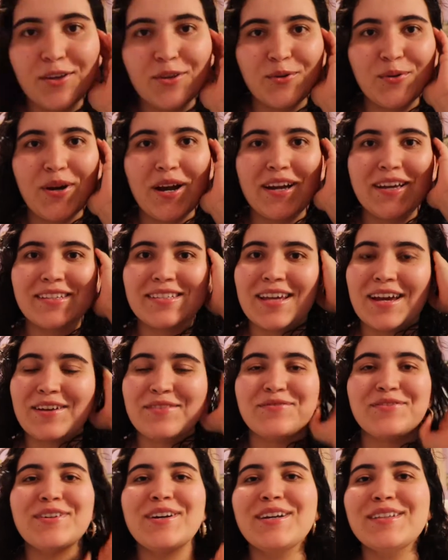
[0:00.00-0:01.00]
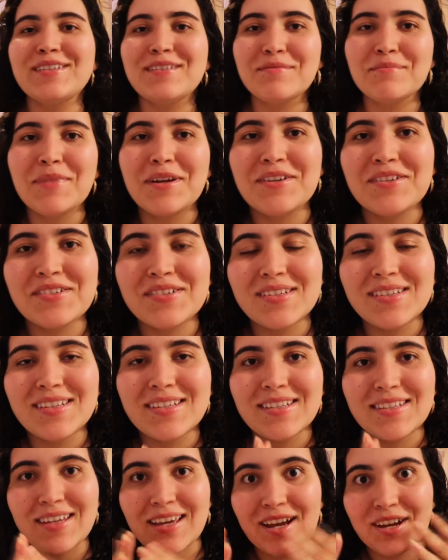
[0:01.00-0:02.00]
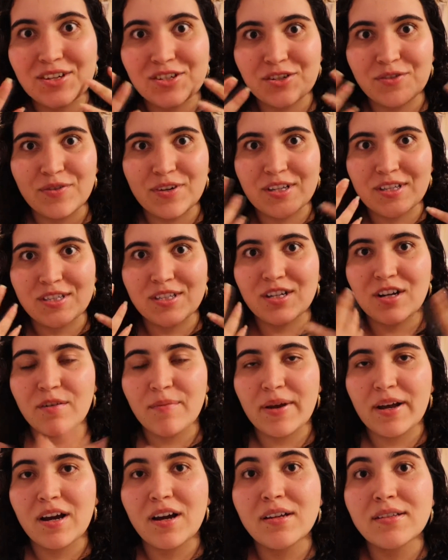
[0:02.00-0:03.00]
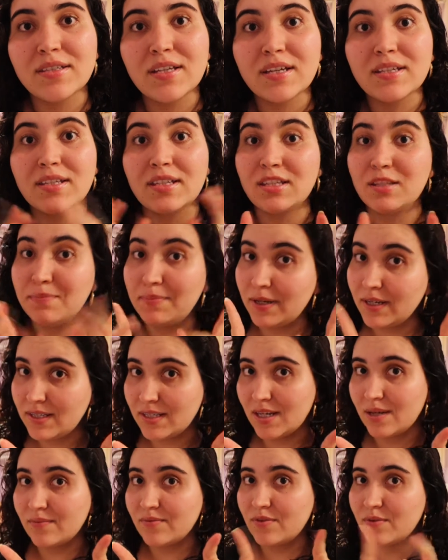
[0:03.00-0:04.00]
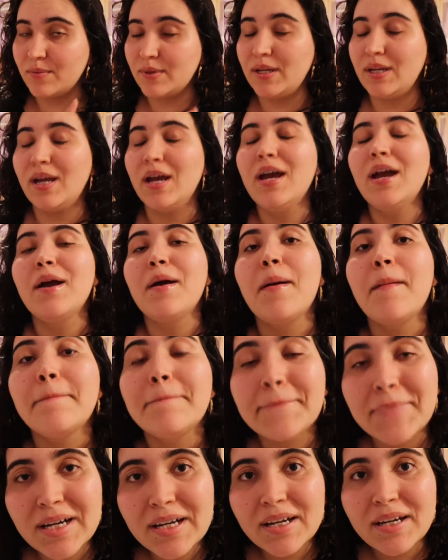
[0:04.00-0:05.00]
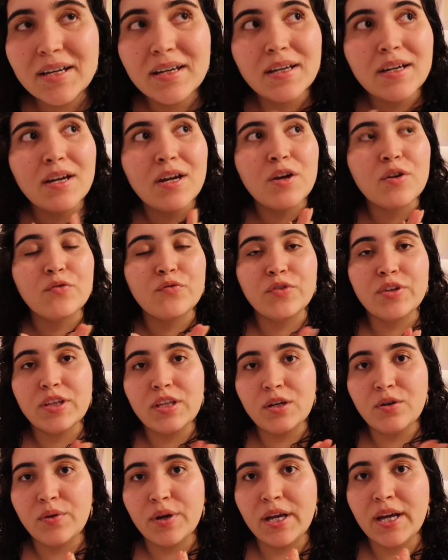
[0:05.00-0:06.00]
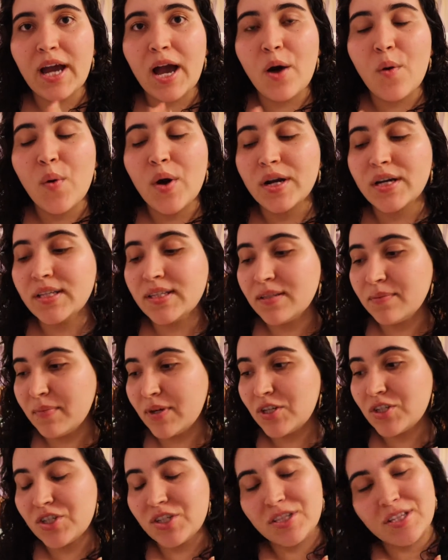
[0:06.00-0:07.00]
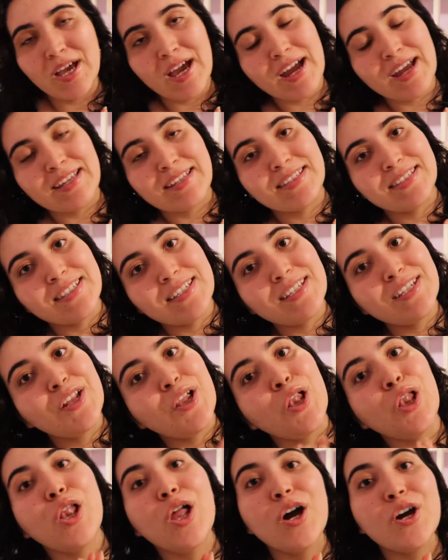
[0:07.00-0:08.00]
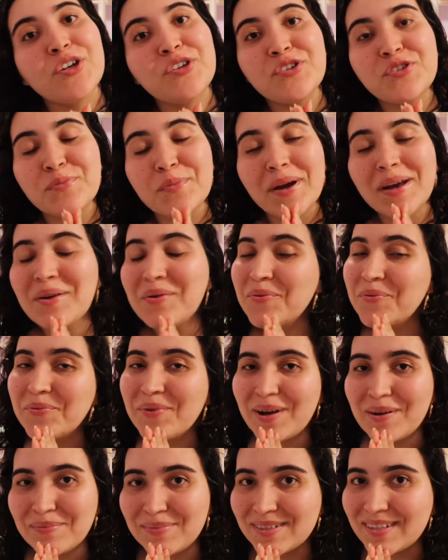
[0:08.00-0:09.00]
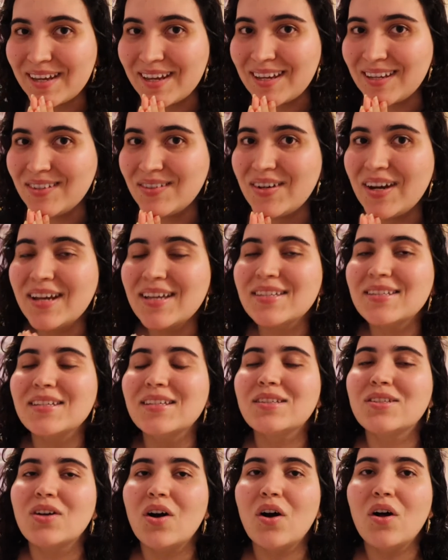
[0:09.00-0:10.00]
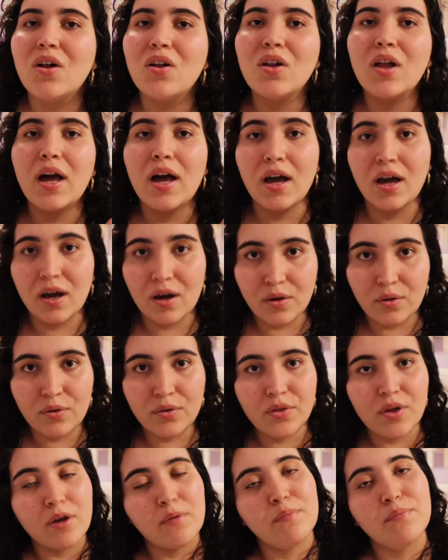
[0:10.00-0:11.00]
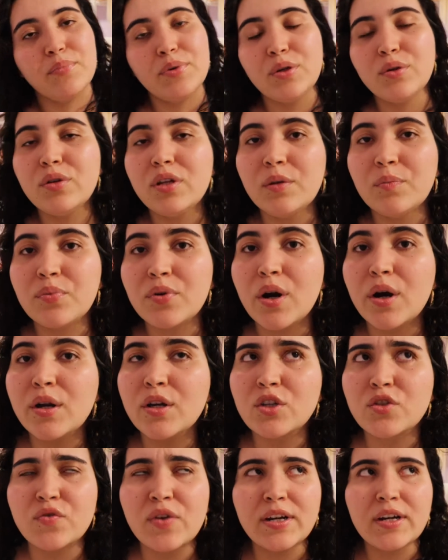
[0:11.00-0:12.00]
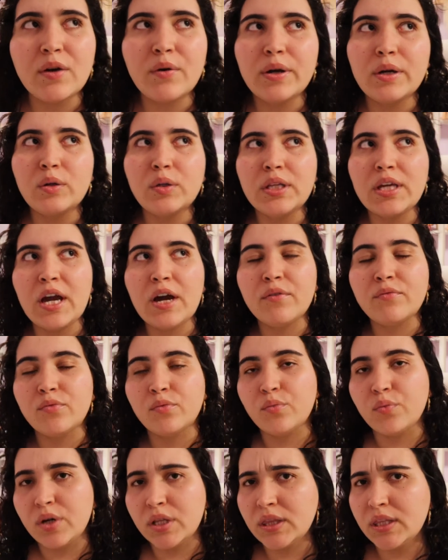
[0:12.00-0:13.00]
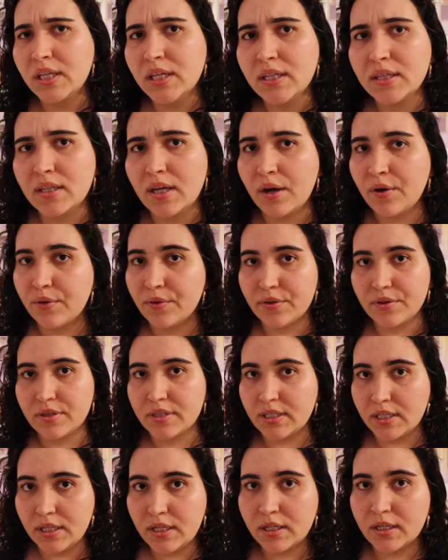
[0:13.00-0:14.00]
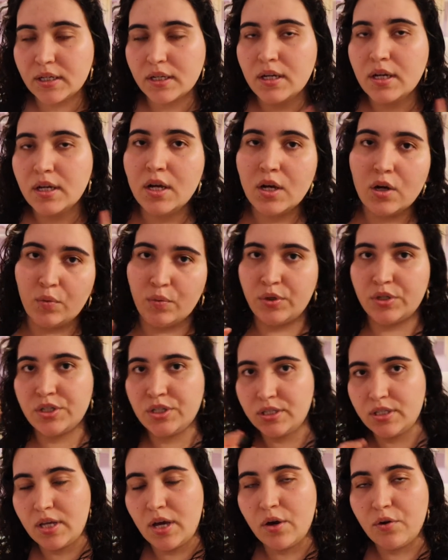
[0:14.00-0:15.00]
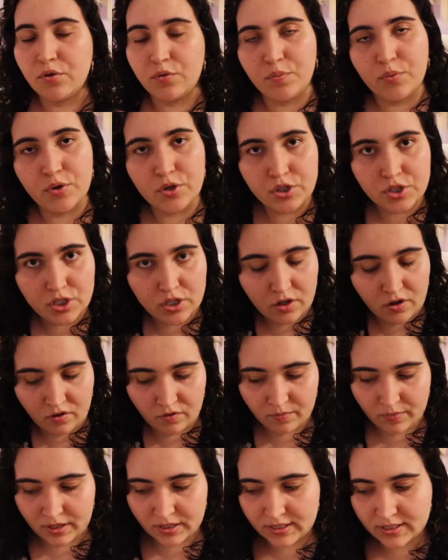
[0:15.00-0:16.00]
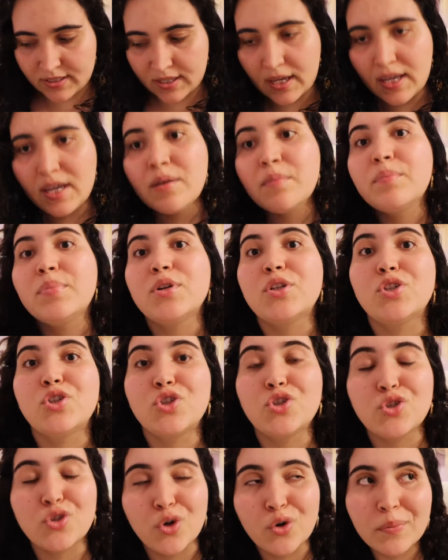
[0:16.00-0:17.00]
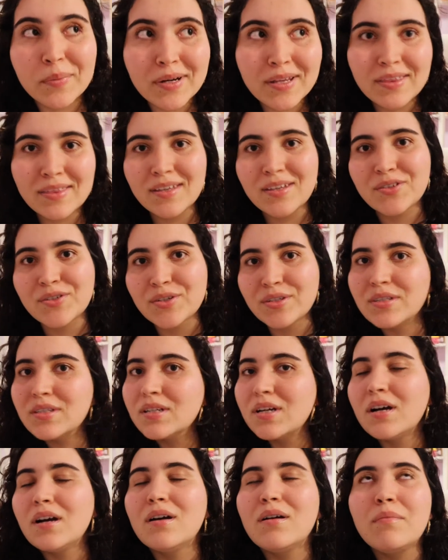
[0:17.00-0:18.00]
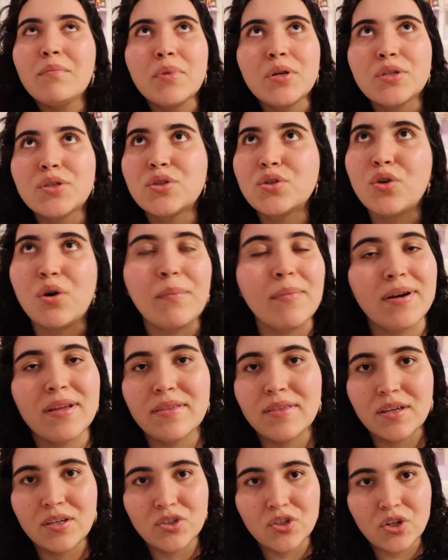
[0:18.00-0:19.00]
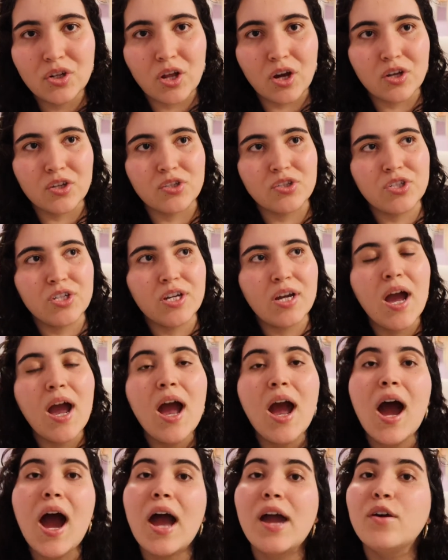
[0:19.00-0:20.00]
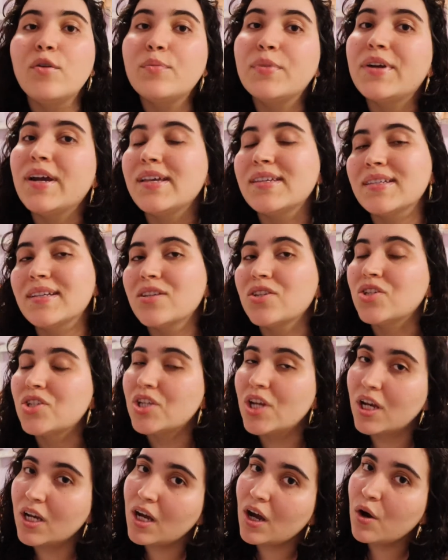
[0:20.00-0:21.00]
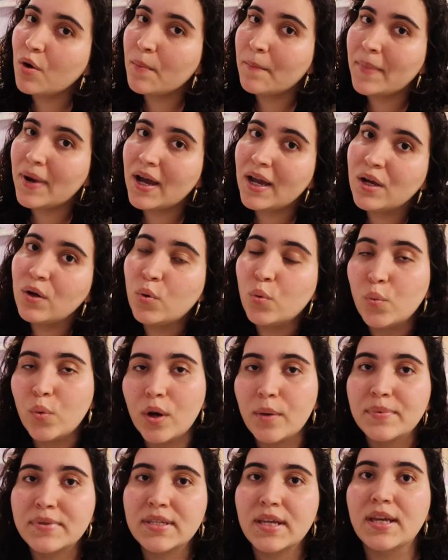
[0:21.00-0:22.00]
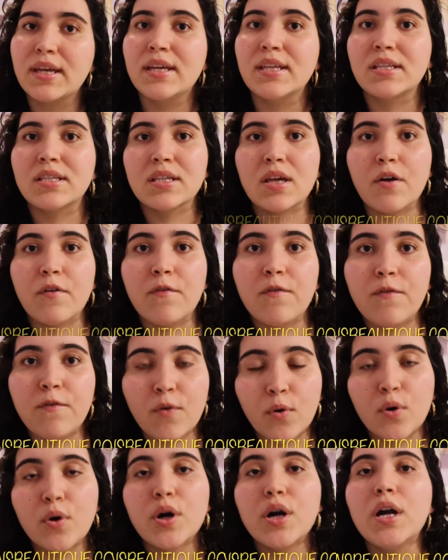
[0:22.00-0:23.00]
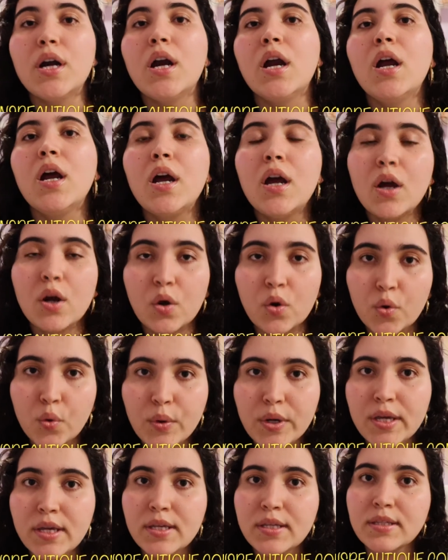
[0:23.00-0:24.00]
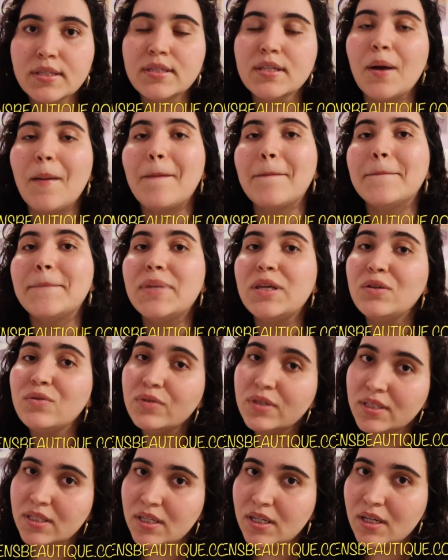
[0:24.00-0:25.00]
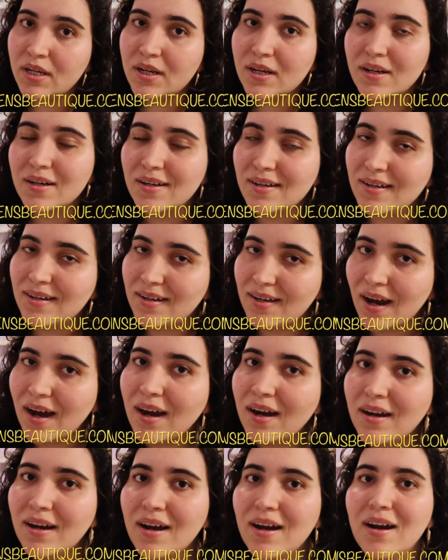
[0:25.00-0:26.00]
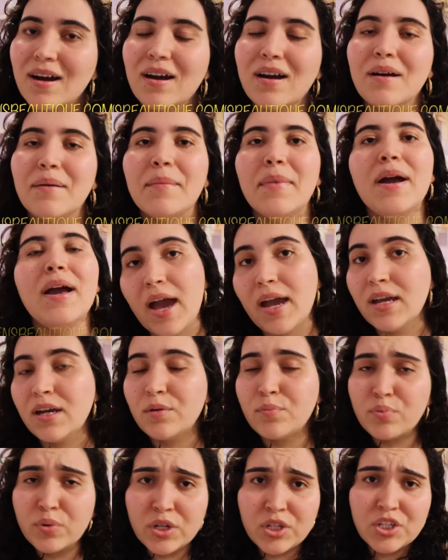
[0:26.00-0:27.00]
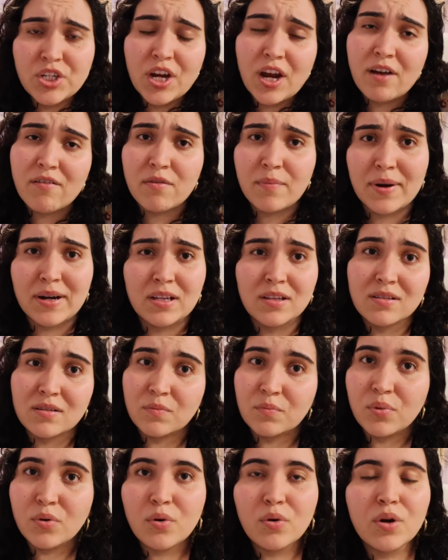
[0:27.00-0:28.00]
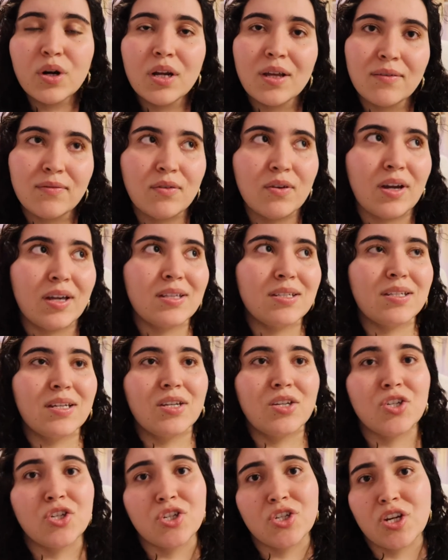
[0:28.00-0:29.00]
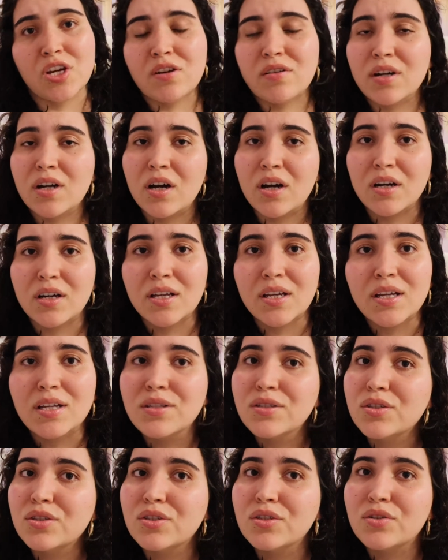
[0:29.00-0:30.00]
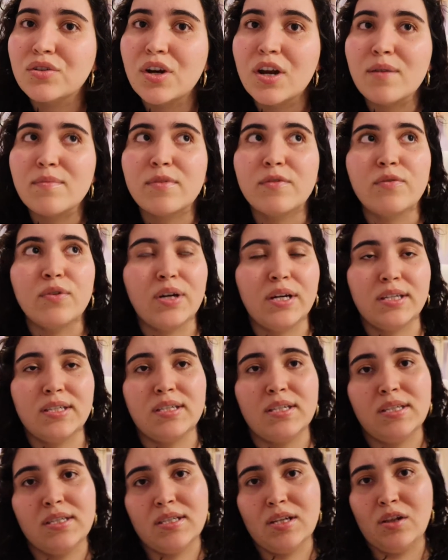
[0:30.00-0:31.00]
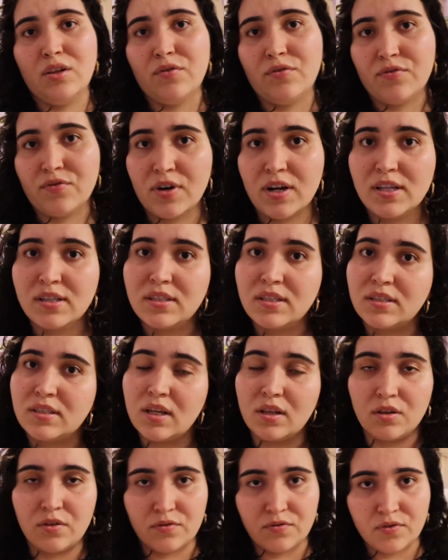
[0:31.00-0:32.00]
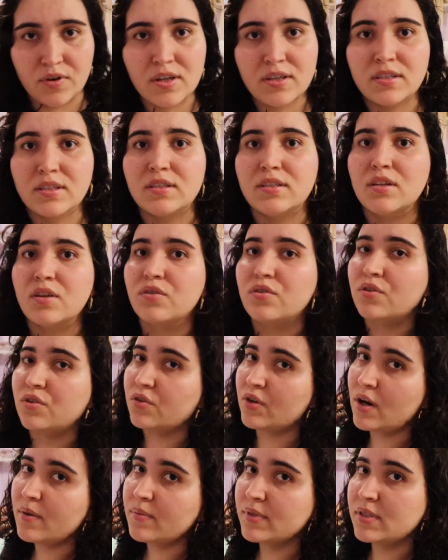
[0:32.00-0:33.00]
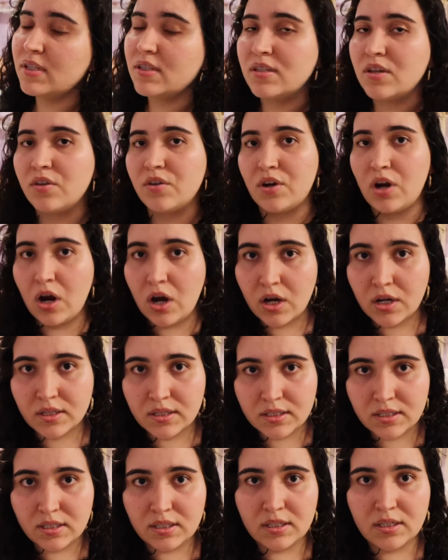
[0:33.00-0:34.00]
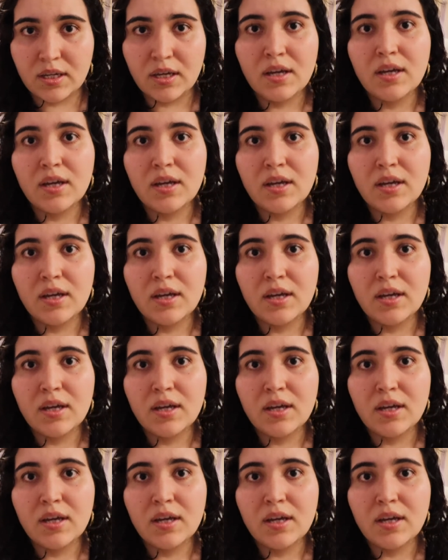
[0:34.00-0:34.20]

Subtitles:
You guys, I forgot to mention this. I actually already took out my contacts. It's bedtime for me. But really quick, I wanted to mention that I did launch my website, you guys. It's all health and beauty products. Right now I only have one thing in the health boutique, which is the health portion of my site, but so many things are to come, so many things are launching. I hope you guys can check out my website. It's forqueensboutique.com. I appreciate everybody's support. If you guys can share it on Instagram, if you guys can tell a friend to tell a friend to tell their grandma to tell their auntie,